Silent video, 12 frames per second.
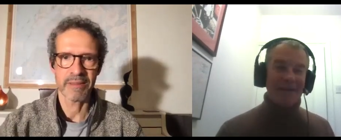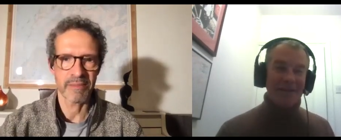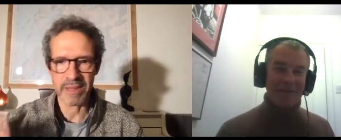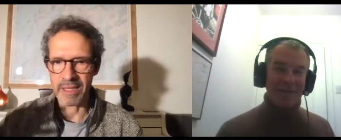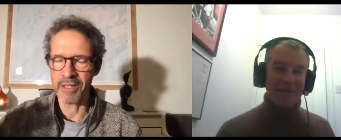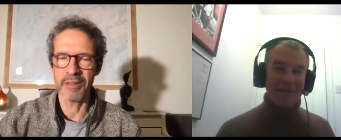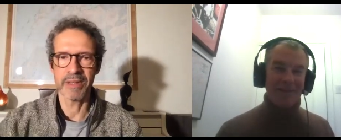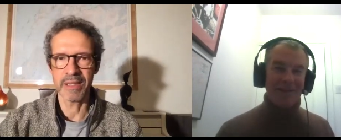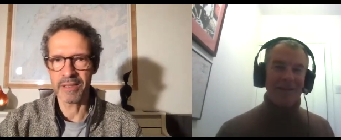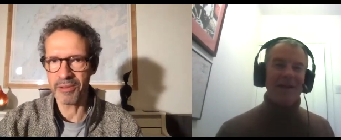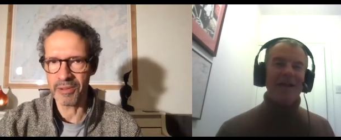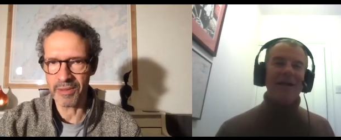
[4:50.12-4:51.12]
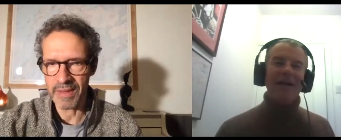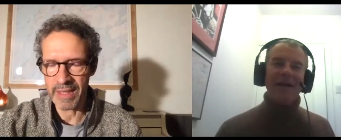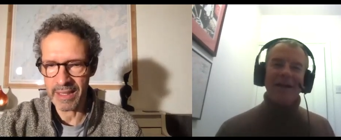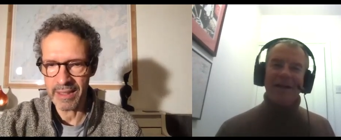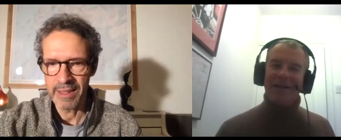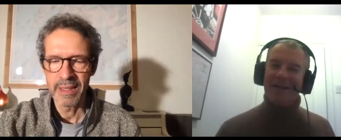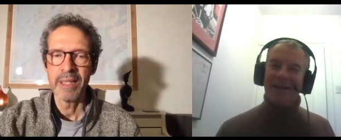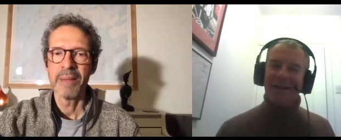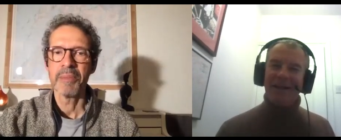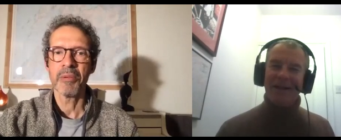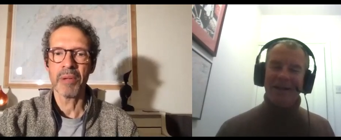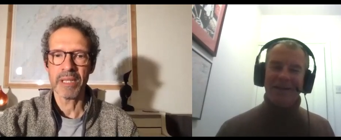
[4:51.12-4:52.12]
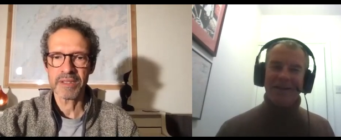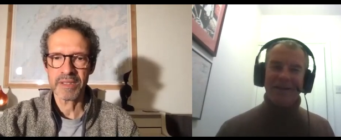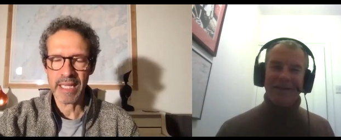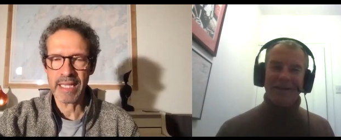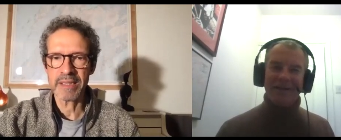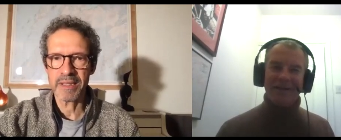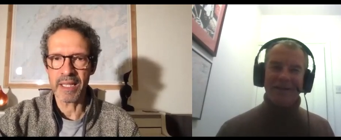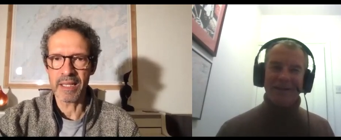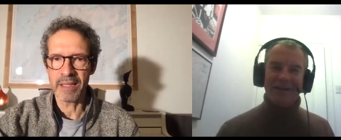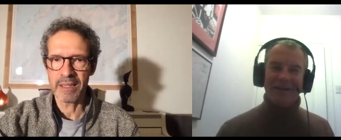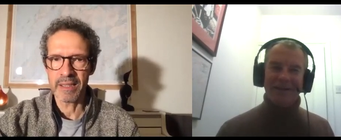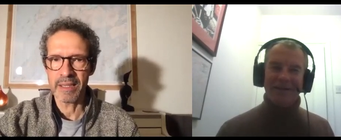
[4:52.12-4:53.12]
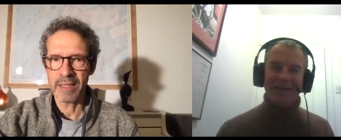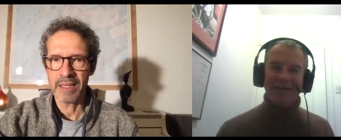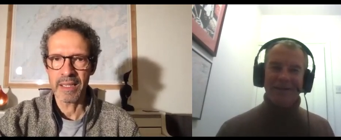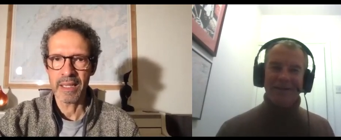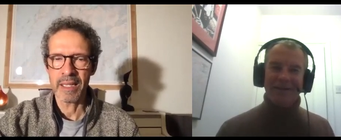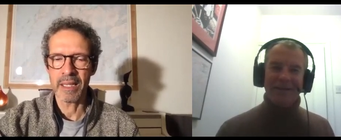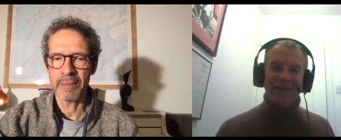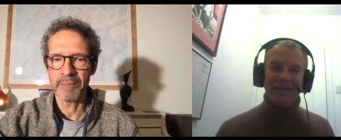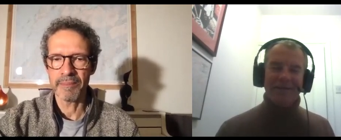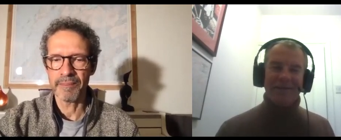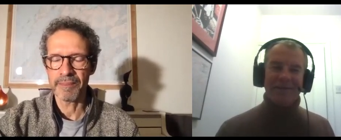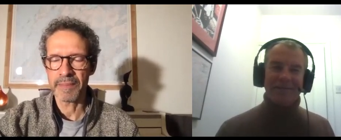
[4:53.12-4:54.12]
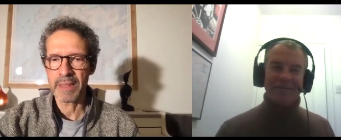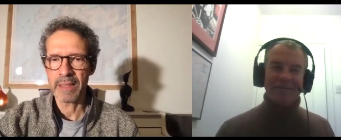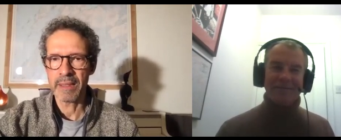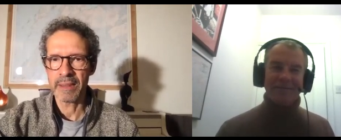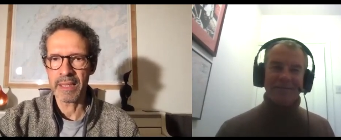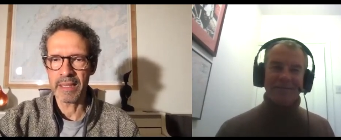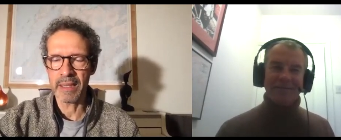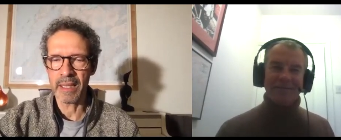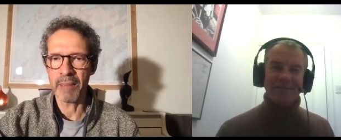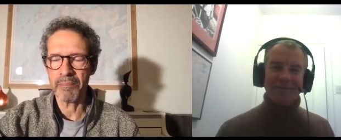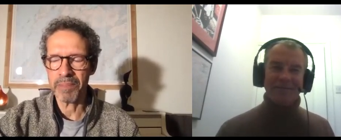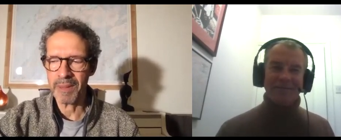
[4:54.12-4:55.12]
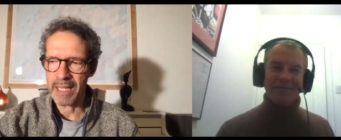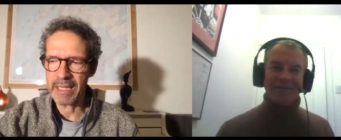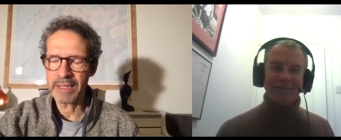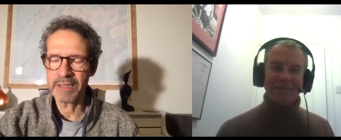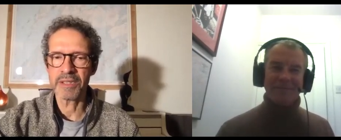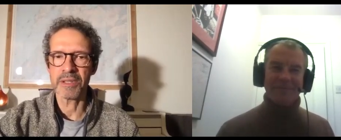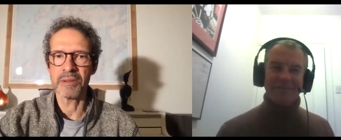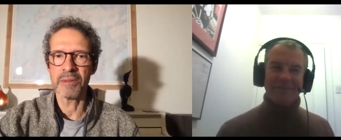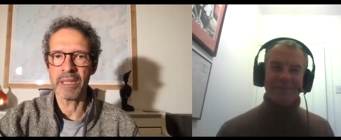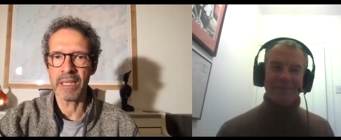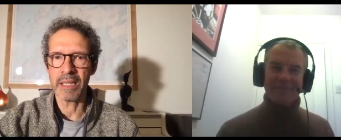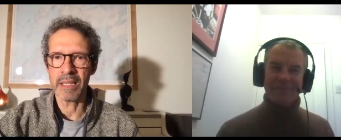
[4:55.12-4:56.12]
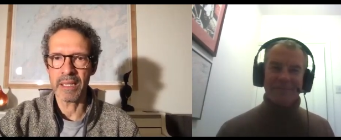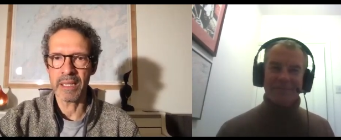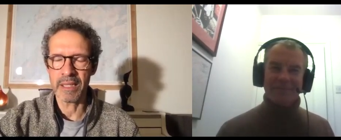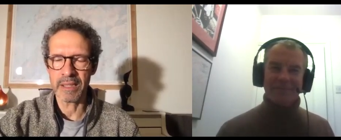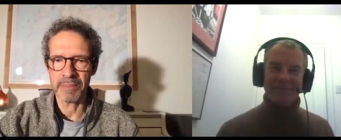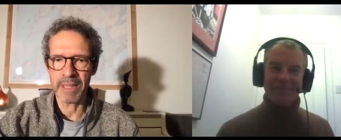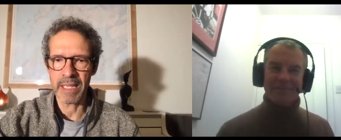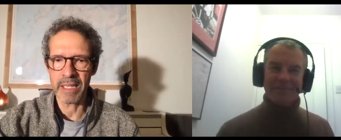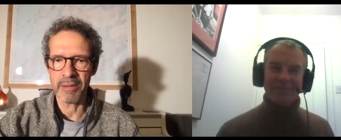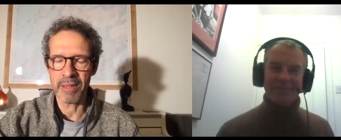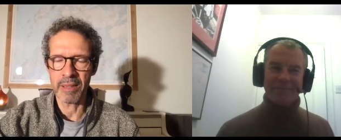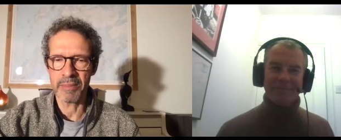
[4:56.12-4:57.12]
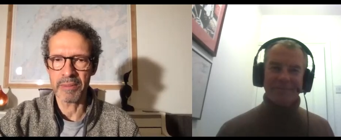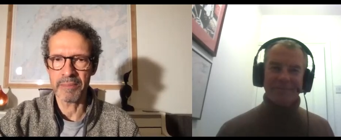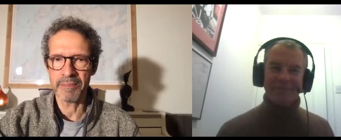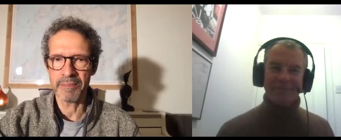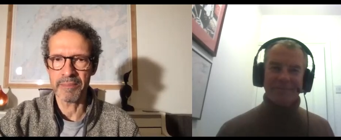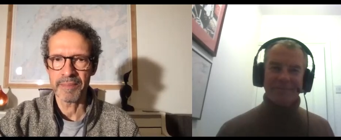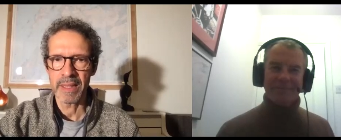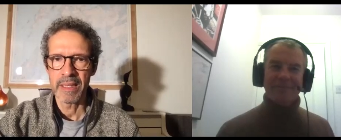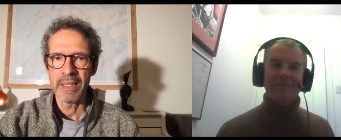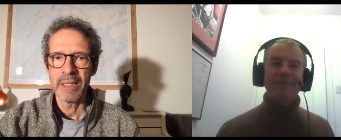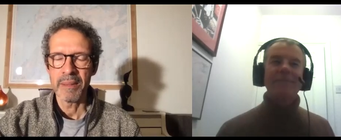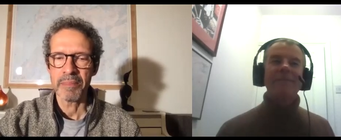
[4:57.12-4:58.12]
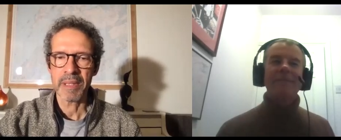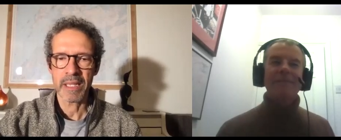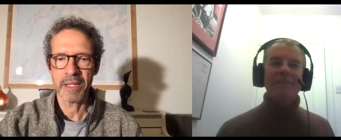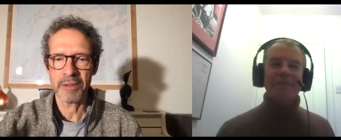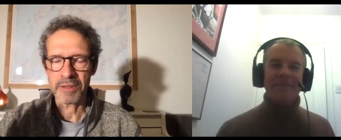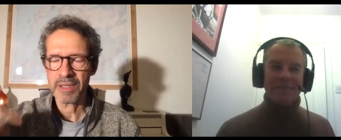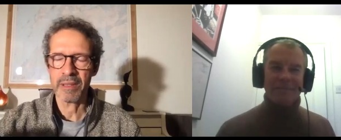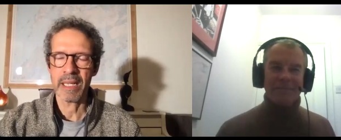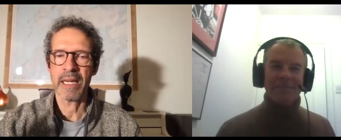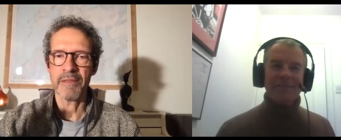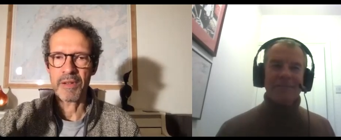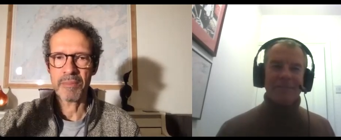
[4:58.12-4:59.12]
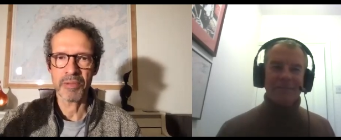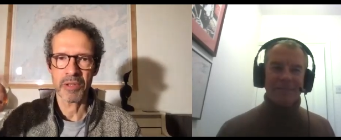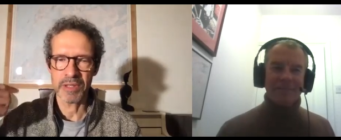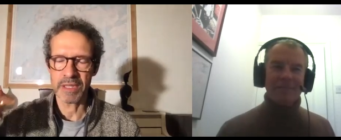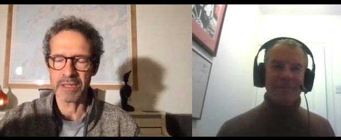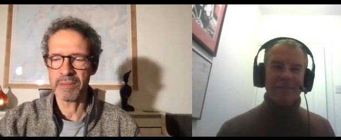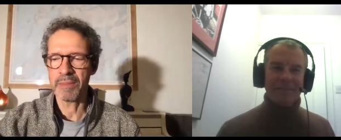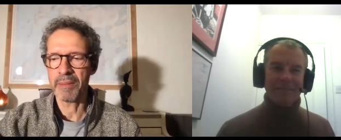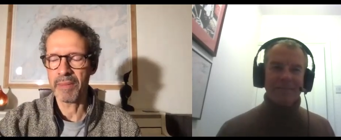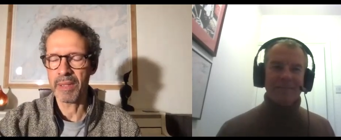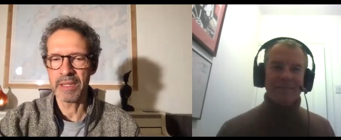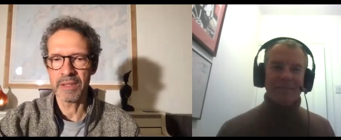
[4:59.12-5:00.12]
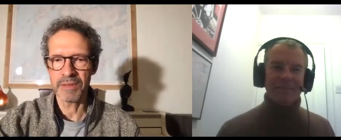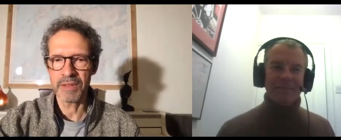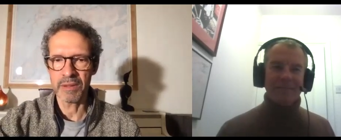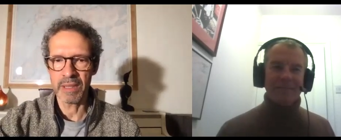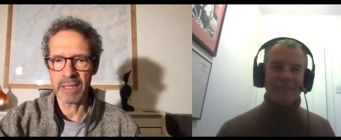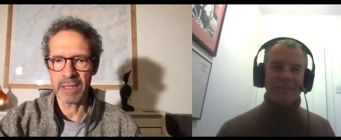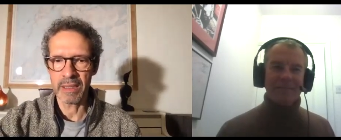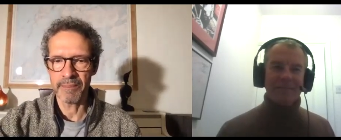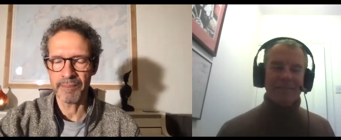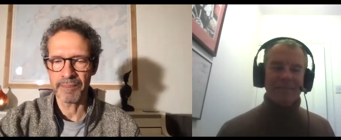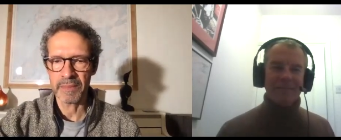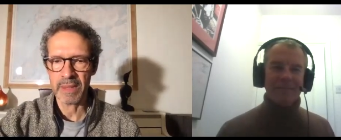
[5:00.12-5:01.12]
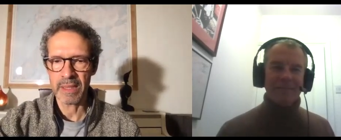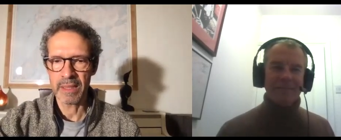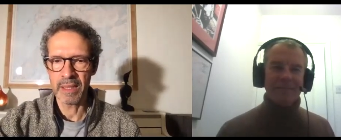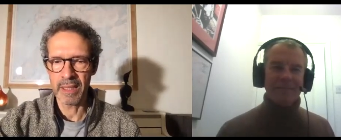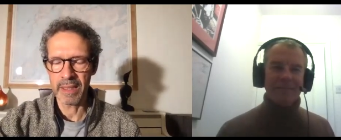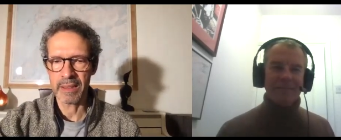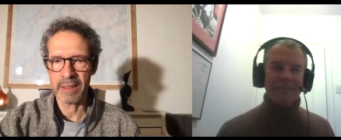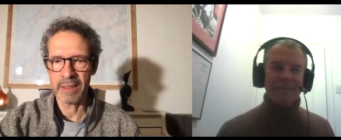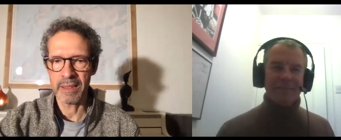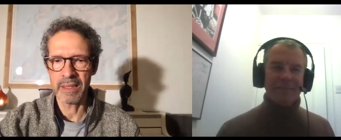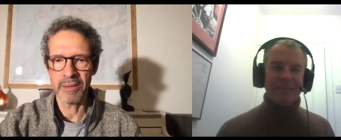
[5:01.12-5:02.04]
Speaker 1: COVID and all of that. Ah. But once that's done, um, then I'm planning to do uh, another piano album, but I also have a project in my mind of doing a, like you know